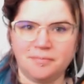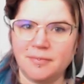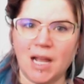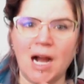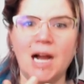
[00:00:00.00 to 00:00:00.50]

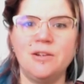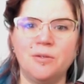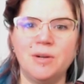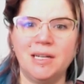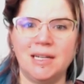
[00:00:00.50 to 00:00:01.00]
I know
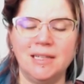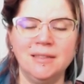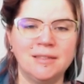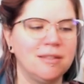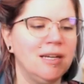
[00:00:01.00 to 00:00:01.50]
what it
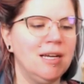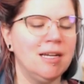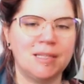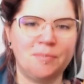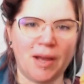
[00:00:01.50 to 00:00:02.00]
is.
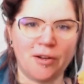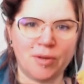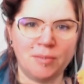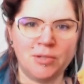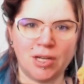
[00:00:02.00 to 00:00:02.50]

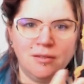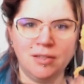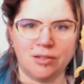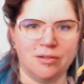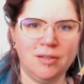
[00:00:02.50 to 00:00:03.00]
Spiderweb shell
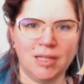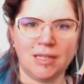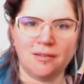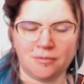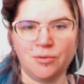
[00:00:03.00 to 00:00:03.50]
turtle,
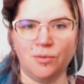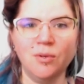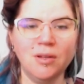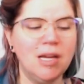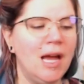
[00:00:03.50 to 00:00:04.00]

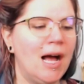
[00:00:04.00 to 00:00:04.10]
cool.